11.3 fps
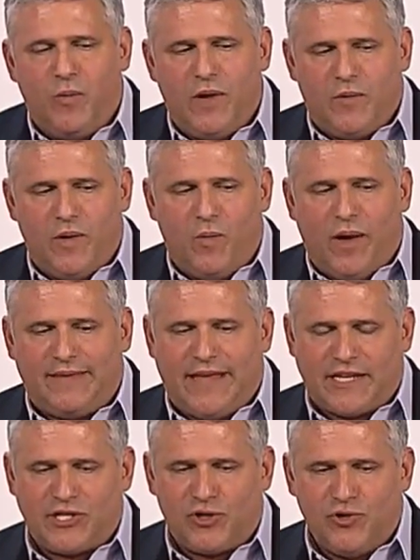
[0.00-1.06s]
We want that
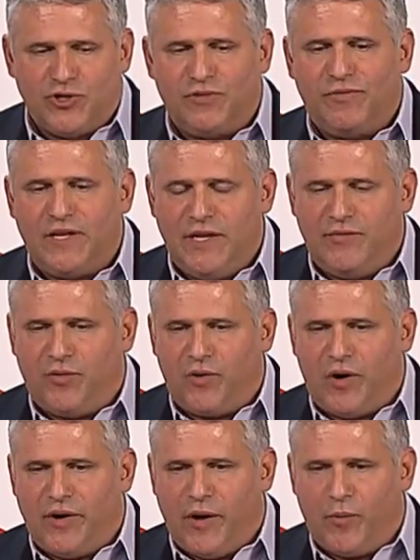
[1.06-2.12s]
exclusively for
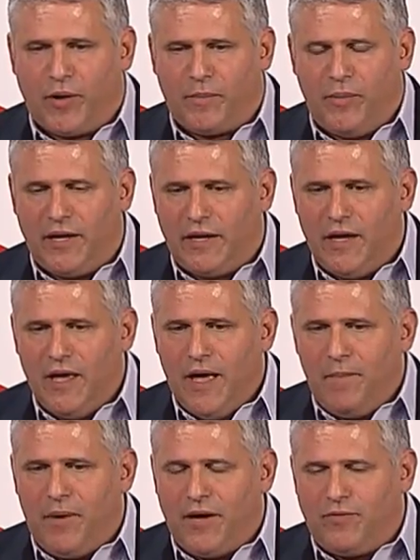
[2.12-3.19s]
our network. But
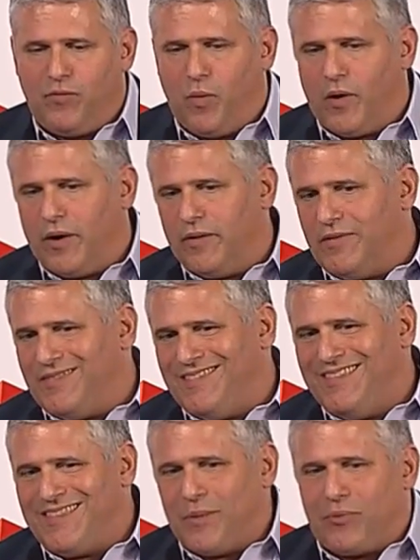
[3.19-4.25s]
for
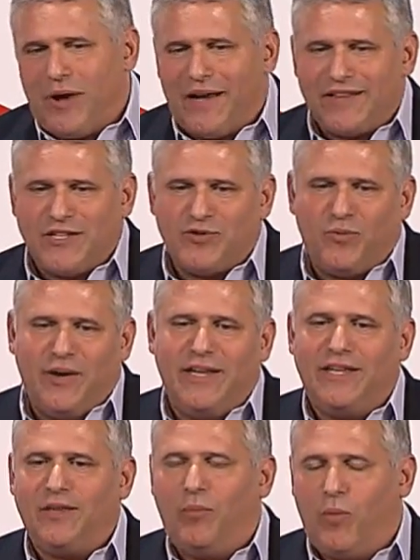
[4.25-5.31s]
the product that's running
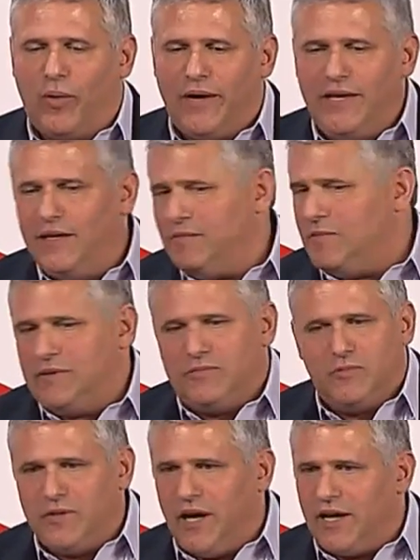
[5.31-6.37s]
in the morning,
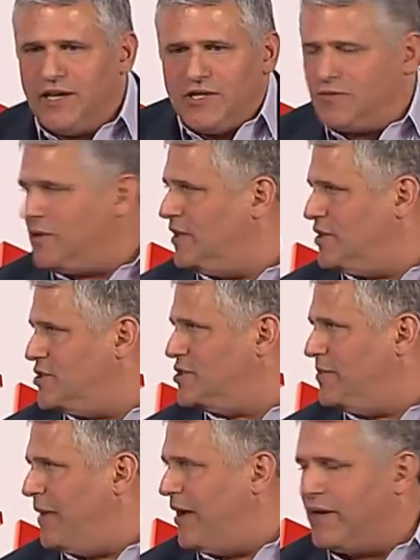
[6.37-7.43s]
we're not as religious
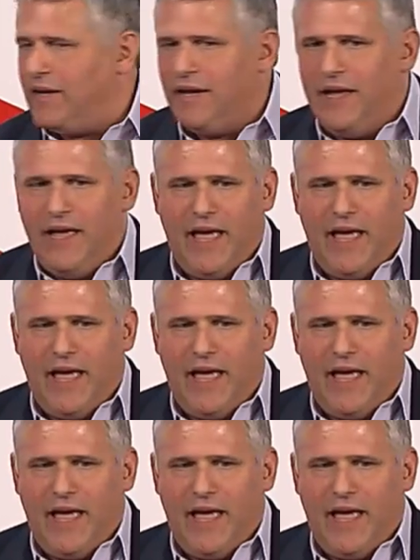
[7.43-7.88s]
about it.